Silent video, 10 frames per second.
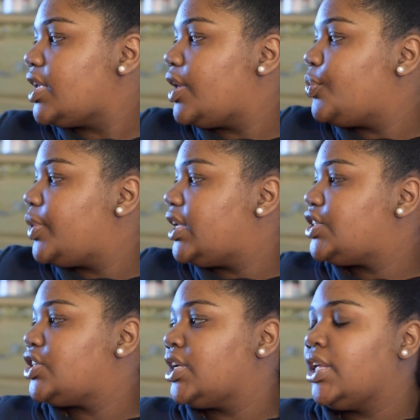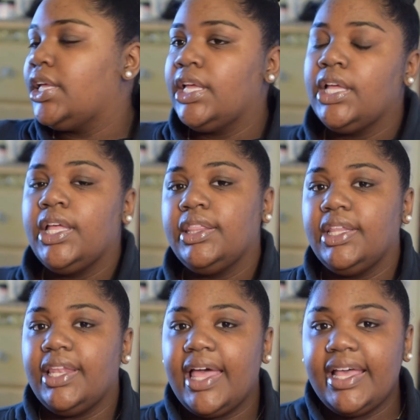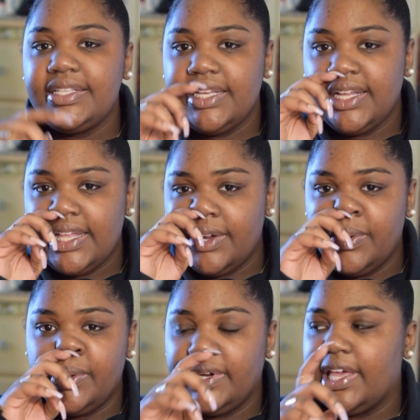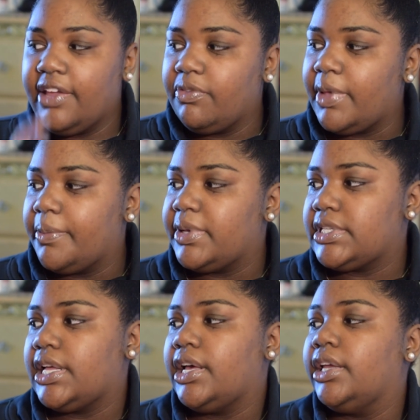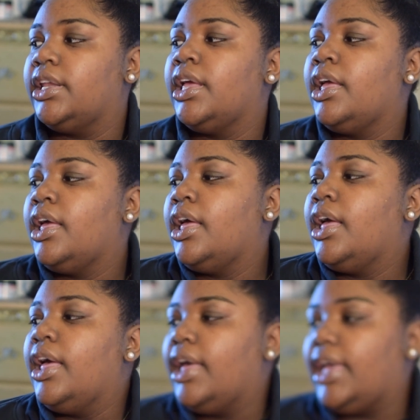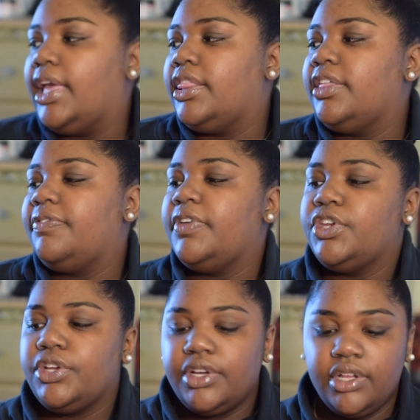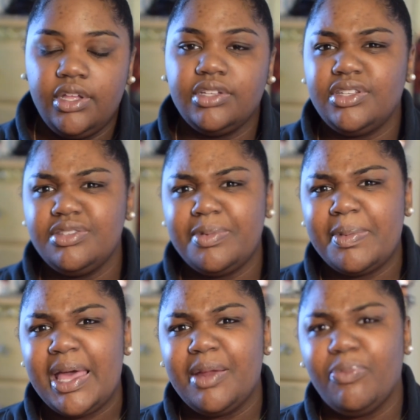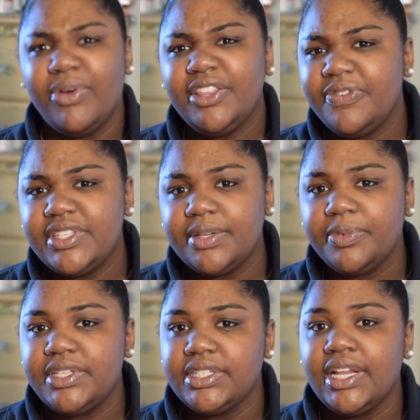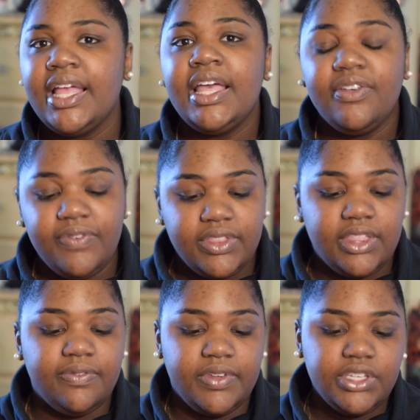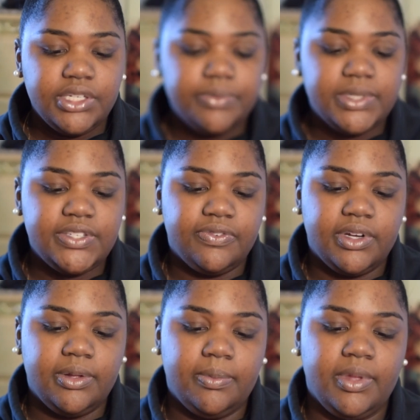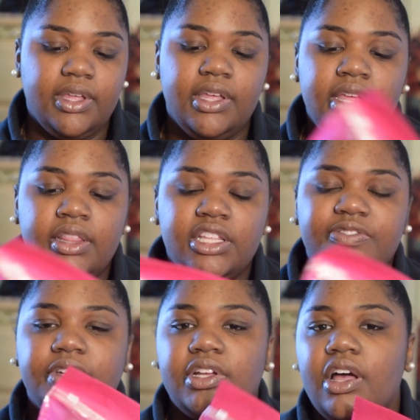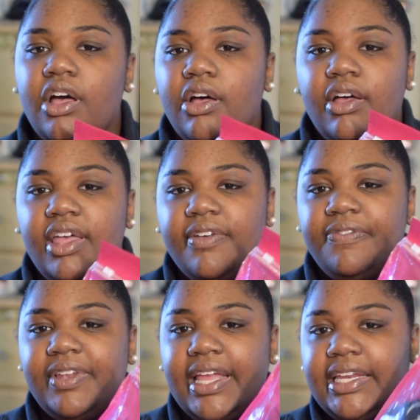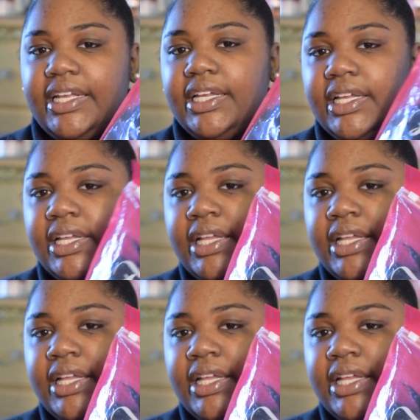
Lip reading: in which the last hair that I ordered came from Amazon, and the vendor, excuse me, I'm out of breath for some reason. The vendor was from this vendor called FLady.